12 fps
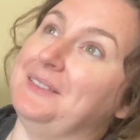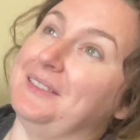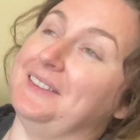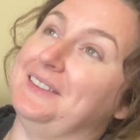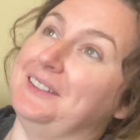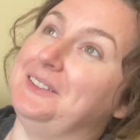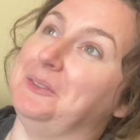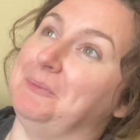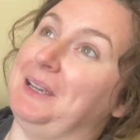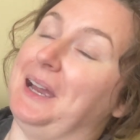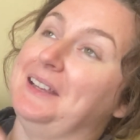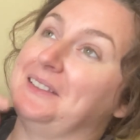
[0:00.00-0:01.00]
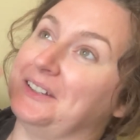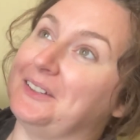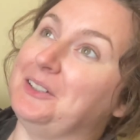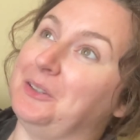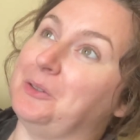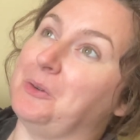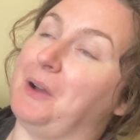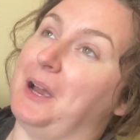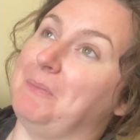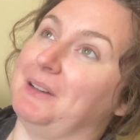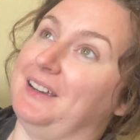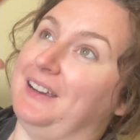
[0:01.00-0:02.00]
this is me. I literally don't know why,
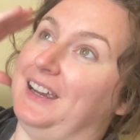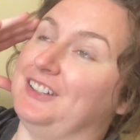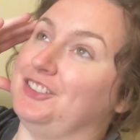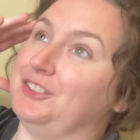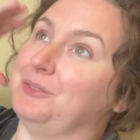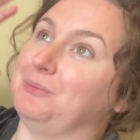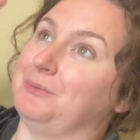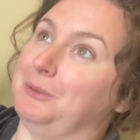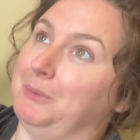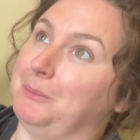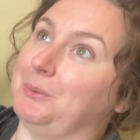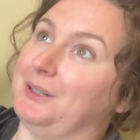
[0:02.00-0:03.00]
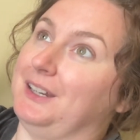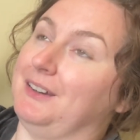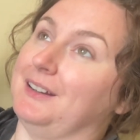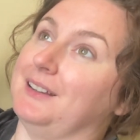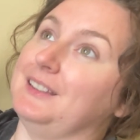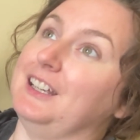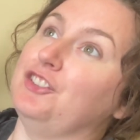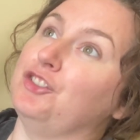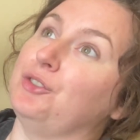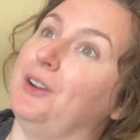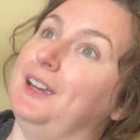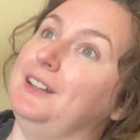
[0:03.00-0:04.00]
but I just remember hearing this. It's
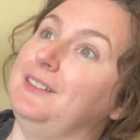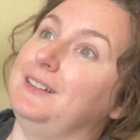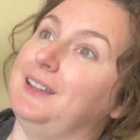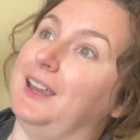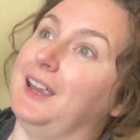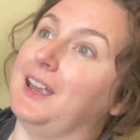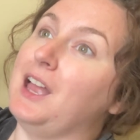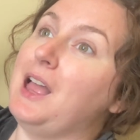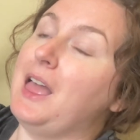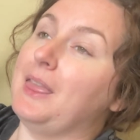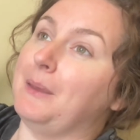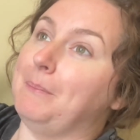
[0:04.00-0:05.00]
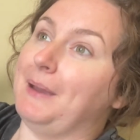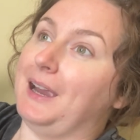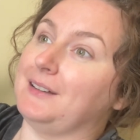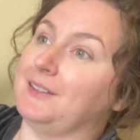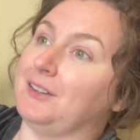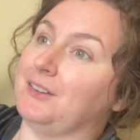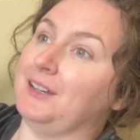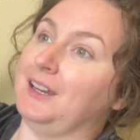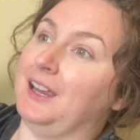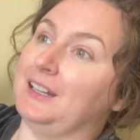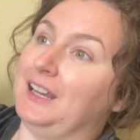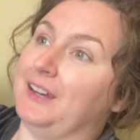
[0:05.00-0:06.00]
trying to take the bacteria
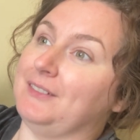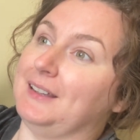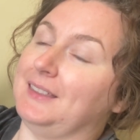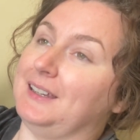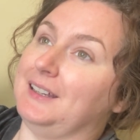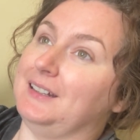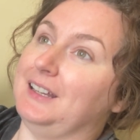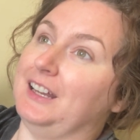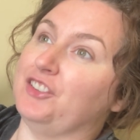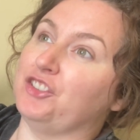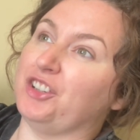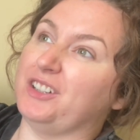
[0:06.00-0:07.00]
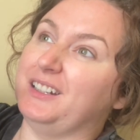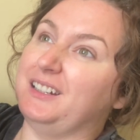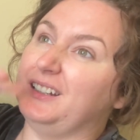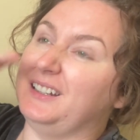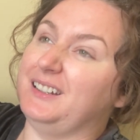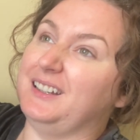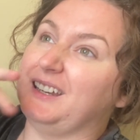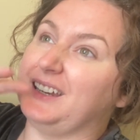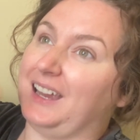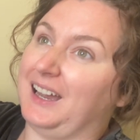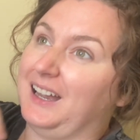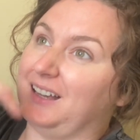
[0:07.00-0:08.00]
and everything. It's turning it into
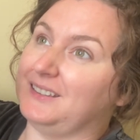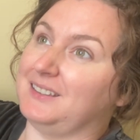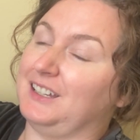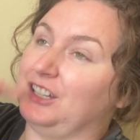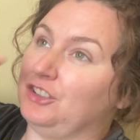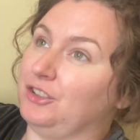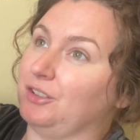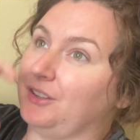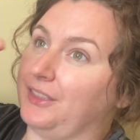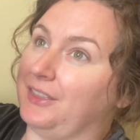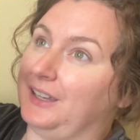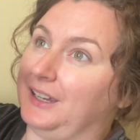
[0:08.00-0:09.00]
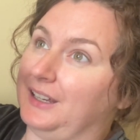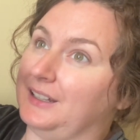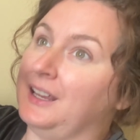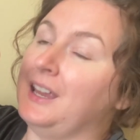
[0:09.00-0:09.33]
gas in your thing